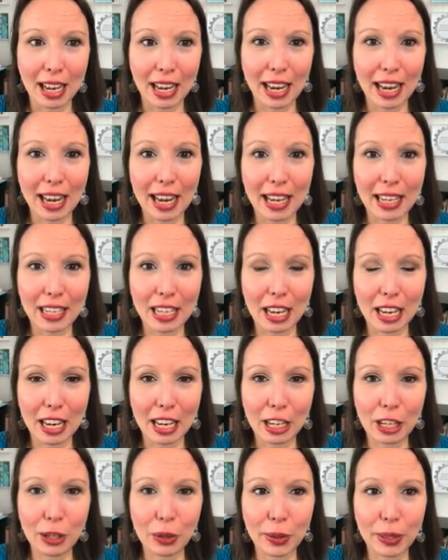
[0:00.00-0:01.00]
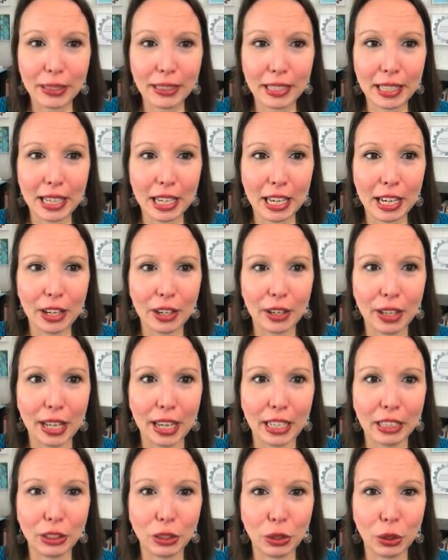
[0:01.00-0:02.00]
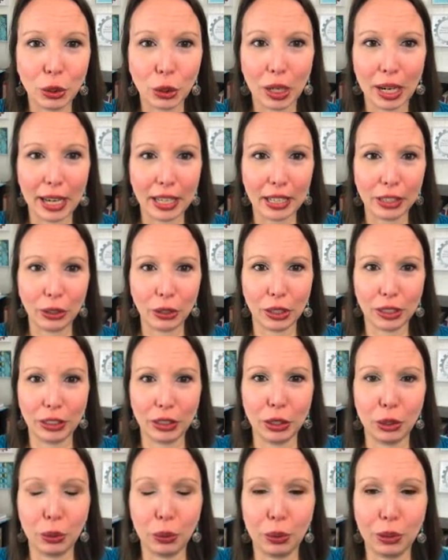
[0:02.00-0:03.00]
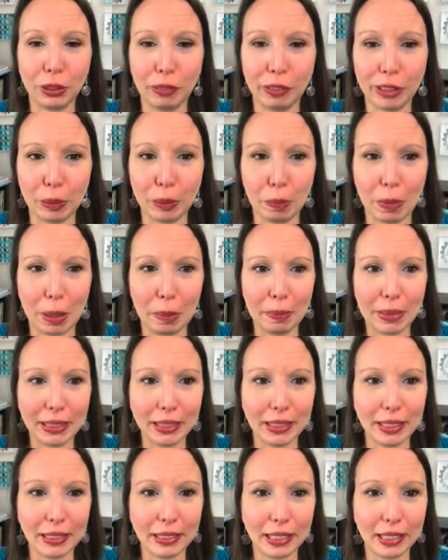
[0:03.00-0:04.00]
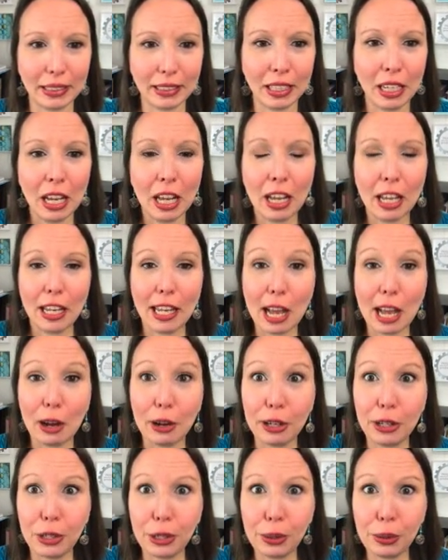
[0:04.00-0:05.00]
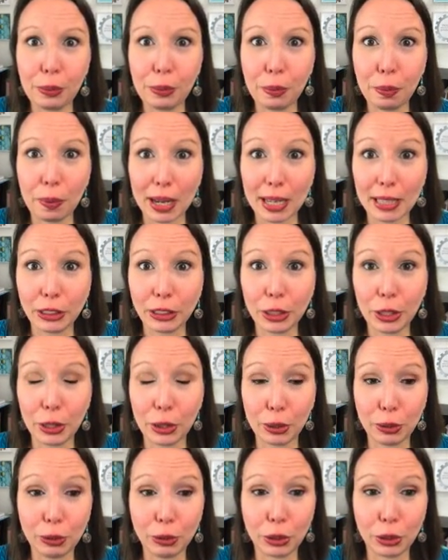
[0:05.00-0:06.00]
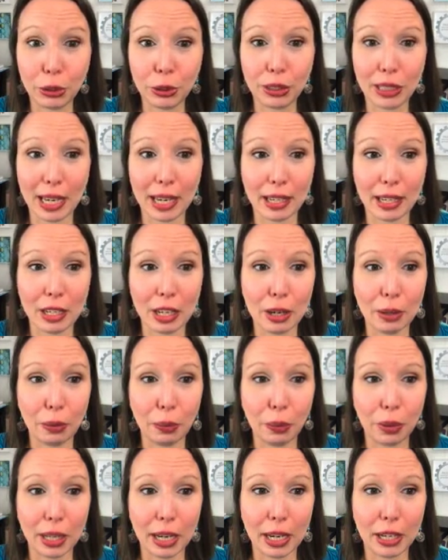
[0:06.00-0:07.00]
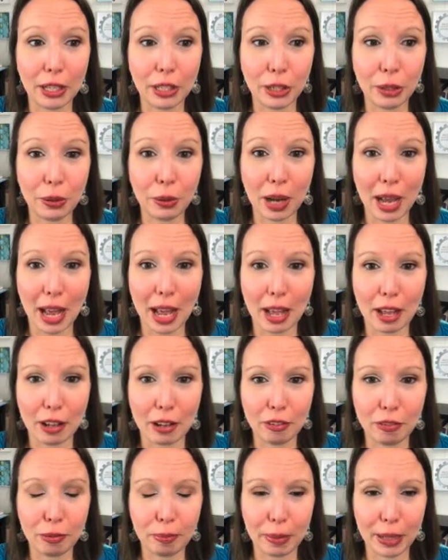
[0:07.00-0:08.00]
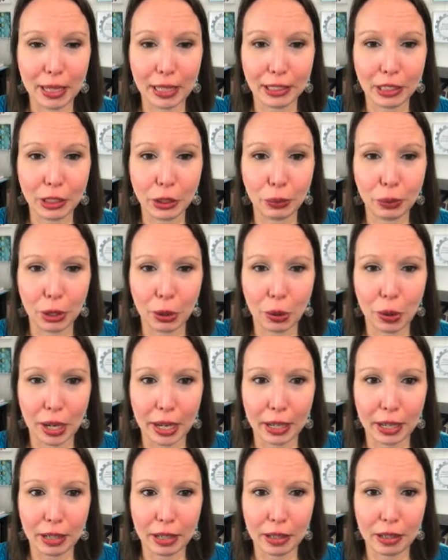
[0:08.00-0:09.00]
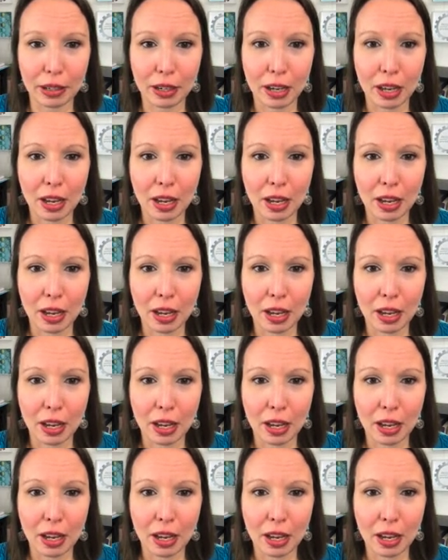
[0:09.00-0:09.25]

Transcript: And you can see here that it's the tried and trusted tools for small businesses. Now, I do want you to take note that I do have, because it's required,